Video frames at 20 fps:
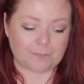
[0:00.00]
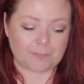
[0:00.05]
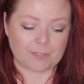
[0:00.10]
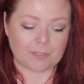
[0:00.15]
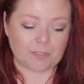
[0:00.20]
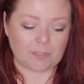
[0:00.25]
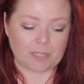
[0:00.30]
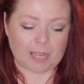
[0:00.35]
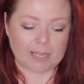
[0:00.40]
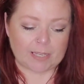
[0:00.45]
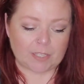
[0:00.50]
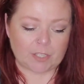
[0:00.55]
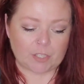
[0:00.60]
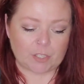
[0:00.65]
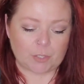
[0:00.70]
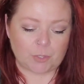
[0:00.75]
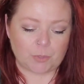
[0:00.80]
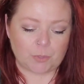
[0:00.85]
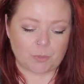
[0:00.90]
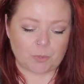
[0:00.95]
like
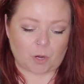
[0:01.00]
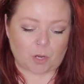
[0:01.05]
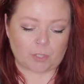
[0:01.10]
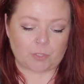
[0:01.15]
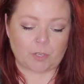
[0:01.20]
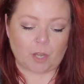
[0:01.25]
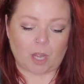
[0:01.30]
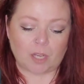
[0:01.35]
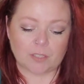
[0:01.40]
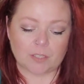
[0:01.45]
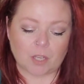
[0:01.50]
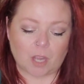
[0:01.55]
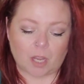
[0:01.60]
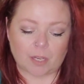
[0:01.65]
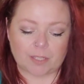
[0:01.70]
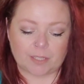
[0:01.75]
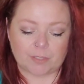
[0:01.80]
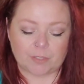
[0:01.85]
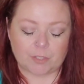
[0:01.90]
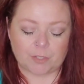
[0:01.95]
you are not
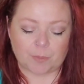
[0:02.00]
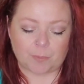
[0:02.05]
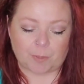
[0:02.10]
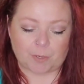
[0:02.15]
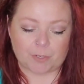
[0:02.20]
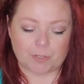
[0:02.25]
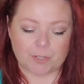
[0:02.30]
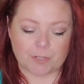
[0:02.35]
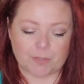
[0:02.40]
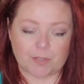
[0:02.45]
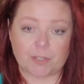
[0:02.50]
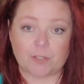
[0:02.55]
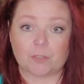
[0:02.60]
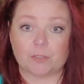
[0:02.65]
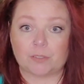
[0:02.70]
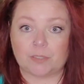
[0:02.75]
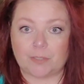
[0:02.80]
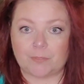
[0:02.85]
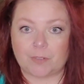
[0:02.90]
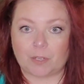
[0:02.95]
talking to the person that
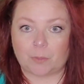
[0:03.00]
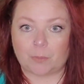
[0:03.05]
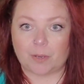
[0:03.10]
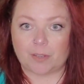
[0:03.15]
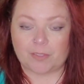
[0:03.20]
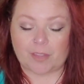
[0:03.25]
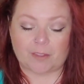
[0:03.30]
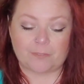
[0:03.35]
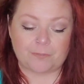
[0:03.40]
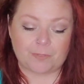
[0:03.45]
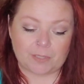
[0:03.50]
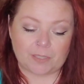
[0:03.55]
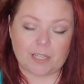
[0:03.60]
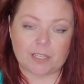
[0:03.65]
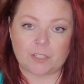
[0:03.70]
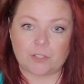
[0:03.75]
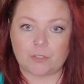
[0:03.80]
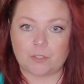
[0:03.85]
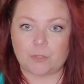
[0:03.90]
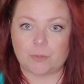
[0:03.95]
you're living with. I feel
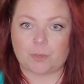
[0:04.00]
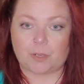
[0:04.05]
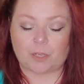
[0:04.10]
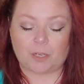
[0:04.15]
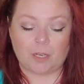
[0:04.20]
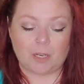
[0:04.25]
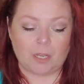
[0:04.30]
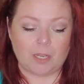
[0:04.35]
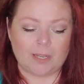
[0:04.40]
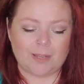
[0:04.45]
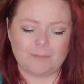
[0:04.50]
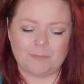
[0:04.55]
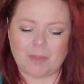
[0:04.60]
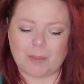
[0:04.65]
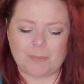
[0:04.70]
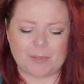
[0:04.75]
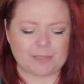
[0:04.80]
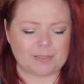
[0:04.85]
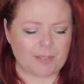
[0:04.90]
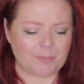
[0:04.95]
like you two are
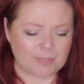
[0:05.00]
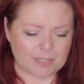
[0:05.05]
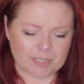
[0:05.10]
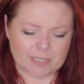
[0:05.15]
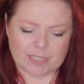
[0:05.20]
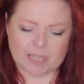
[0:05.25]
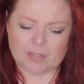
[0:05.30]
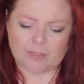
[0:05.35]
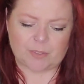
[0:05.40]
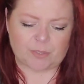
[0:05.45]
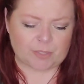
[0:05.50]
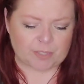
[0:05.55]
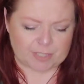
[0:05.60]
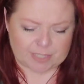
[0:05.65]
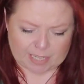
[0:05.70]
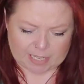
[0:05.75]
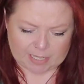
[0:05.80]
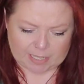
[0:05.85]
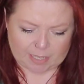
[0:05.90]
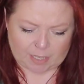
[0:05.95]
maybe living together or
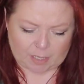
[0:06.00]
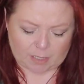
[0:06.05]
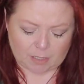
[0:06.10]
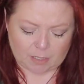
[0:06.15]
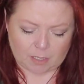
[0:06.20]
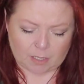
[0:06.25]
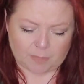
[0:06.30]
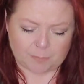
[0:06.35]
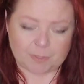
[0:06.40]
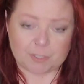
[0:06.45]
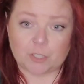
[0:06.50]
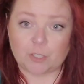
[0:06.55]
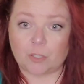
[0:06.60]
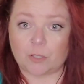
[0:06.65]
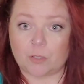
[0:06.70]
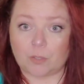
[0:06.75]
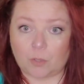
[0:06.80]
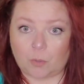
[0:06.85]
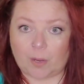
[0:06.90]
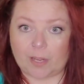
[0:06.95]
dating, but
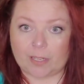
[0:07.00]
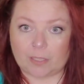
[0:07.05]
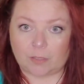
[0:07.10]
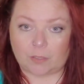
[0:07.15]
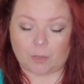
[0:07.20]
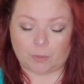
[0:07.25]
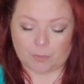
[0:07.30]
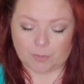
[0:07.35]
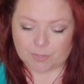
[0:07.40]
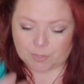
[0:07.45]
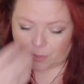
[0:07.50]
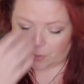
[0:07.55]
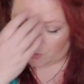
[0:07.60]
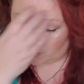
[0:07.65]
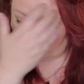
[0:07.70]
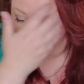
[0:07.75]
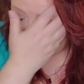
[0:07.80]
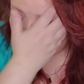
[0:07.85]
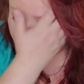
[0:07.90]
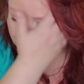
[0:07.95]
you're quite close,
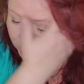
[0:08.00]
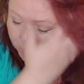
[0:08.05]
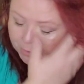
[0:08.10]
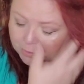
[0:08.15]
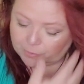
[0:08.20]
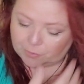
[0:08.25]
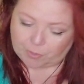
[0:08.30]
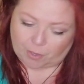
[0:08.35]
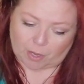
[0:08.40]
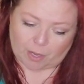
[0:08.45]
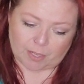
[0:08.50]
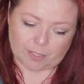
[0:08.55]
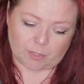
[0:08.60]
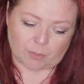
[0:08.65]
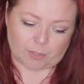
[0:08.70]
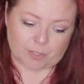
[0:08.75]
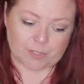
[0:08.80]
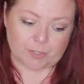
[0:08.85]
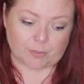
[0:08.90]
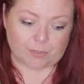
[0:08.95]
or so you thought,
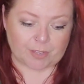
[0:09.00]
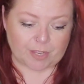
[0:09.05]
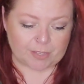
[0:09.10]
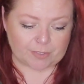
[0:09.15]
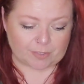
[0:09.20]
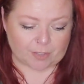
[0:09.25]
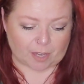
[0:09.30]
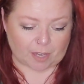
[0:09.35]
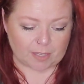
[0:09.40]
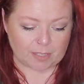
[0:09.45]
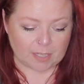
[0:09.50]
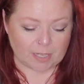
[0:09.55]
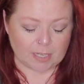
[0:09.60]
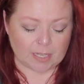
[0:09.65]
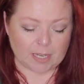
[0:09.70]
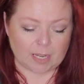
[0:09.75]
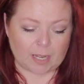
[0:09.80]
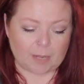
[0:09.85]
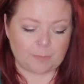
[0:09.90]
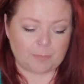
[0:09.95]
or so they thought.
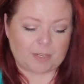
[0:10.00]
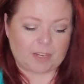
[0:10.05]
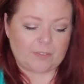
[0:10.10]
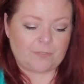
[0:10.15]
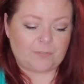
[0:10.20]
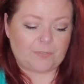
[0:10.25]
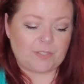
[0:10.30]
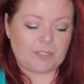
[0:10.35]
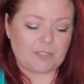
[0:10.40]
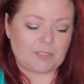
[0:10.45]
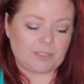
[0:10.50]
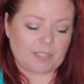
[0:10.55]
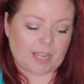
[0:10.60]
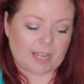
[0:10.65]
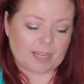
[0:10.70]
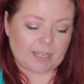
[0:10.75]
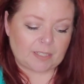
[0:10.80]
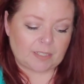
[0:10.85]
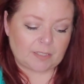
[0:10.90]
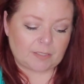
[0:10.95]
But I feel
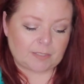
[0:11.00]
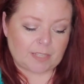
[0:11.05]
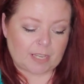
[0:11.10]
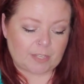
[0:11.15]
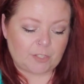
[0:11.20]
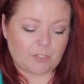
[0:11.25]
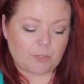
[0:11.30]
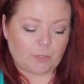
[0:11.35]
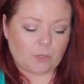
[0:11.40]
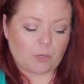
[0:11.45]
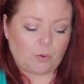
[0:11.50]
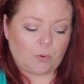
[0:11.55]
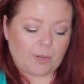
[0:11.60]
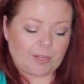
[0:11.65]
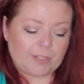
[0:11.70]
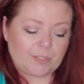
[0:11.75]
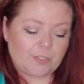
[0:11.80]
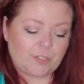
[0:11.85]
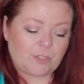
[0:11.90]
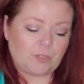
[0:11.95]
like that you're
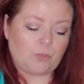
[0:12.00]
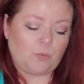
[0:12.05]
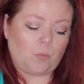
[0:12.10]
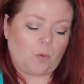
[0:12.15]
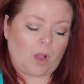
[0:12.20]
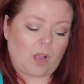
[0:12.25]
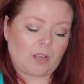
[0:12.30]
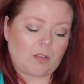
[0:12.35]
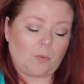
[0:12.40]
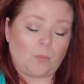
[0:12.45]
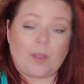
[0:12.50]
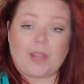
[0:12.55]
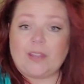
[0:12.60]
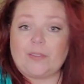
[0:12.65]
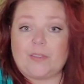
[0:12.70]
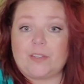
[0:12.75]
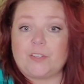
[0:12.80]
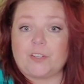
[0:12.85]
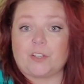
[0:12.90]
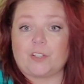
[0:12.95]
going to walk away
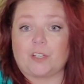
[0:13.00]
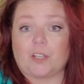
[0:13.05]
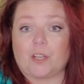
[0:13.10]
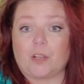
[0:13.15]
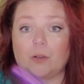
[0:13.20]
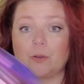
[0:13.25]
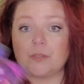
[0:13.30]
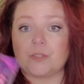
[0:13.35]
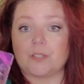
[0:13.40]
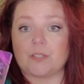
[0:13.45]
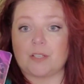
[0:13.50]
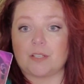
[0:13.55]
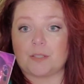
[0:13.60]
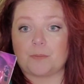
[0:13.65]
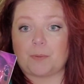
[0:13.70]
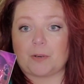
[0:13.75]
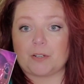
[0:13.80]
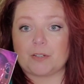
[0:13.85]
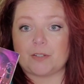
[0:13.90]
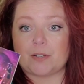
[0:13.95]
and then you're going to ghost
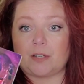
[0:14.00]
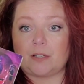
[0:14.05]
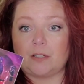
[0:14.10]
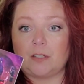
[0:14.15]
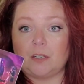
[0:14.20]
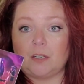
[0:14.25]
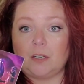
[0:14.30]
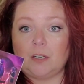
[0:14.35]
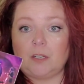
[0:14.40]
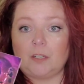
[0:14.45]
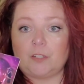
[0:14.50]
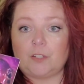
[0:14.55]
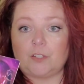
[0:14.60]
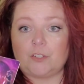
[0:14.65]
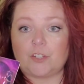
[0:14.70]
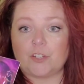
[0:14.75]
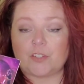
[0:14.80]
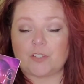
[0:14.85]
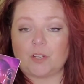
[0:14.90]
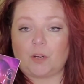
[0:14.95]
this person.
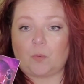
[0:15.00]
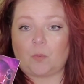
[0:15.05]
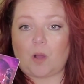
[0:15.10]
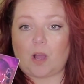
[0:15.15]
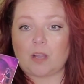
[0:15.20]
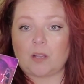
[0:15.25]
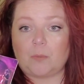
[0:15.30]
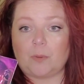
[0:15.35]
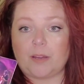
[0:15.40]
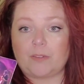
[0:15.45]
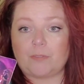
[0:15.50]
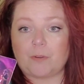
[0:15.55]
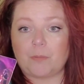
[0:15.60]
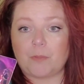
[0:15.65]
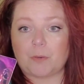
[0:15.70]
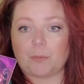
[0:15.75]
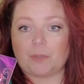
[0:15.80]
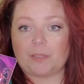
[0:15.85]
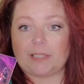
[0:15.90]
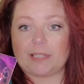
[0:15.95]
You're just going to walk away from
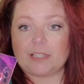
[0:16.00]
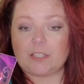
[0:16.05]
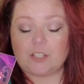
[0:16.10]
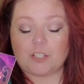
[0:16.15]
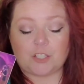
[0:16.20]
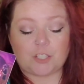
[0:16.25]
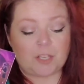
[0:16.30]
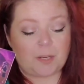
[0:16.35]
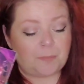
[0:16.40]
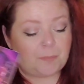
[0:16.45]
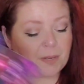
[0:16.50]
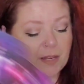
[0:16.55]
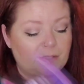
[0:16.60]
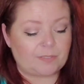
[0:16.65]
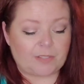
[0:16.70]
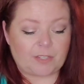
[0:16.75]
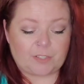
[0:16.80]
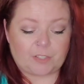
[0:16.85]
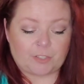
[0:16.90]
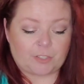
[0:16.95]
the relationship
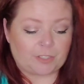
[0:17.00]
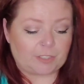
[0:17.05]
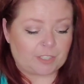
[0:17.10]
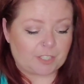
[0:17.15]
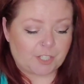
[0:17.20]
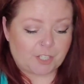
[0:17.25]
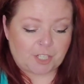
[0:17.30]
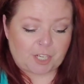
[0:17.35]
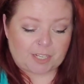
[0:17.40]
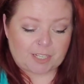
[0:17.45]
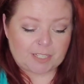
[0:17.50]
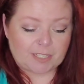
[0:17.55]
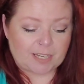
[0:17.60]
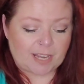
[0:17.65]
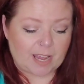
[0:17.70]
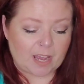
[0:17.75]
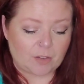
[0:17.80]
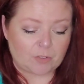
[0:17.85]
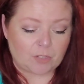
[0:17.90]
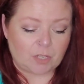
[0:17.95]
and then you're going to shut it
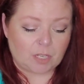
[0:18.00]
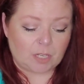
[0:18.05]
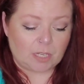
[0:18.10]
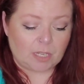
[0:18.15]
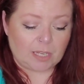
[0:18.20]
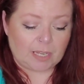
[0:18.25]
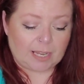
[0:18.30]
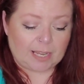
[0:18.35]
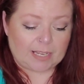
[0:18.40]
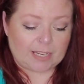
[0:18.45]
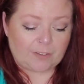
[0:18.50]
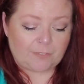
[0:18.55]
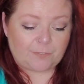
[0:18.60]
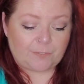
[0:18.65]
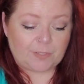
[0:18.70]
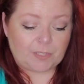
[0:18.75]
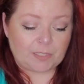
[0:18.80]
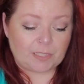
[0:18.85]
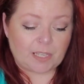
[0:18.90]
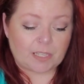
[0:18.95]
down. And I
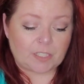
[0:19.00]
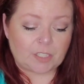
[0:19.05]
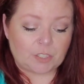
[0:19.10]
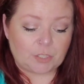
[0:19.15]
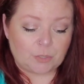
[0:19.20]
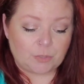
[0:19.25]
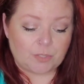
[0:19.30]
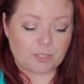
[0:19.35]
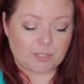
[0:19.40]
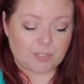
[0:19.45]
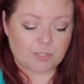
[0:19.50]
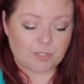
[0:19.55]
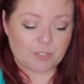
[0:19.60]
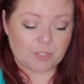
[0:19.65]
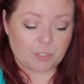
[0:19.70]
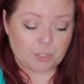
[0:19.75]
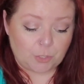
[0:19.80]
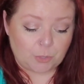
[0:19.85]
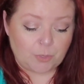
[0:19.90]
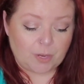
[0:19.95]
feel like
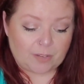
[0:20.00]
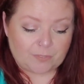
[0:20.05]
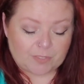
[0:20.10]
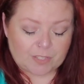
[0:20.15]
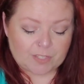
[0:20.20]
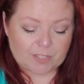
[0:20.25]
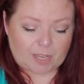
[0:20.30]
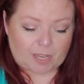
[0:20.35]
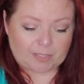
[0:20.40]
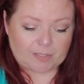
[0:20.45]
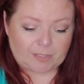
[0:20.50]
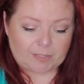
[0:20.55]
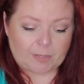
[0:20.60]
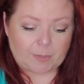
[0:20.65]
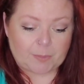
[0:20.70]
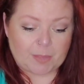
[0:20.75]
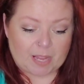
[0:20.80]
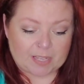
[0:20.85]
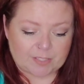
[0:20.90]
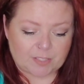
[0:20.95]
you have decided
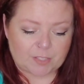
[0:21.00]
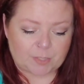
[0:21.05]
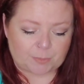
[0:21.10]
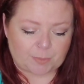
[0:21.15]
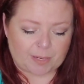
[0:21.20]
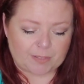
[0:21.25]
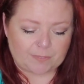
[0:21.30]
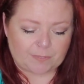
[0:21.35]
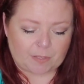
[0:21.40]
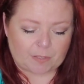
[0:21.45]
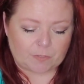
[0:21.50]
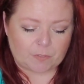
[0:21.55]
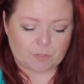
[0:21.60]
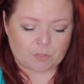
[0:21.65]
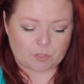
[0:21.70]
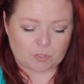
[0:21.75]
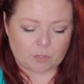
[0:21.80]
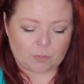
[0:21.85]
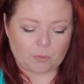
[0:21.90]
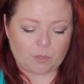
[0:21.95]
that that's the right thing to
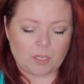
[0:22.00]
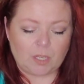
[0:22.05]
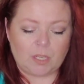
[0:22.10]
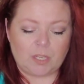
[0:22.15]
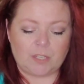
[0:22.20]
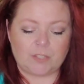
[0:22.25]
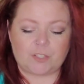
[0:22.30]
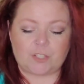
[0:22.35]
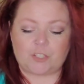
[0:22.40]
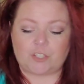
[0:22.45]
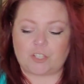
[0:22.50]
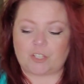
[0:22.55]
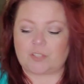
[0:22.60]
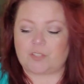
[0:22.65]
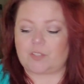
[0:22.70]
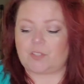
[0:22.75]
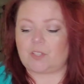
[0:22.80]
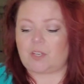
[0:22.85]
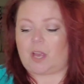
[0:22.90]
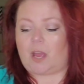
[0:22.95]
do, to just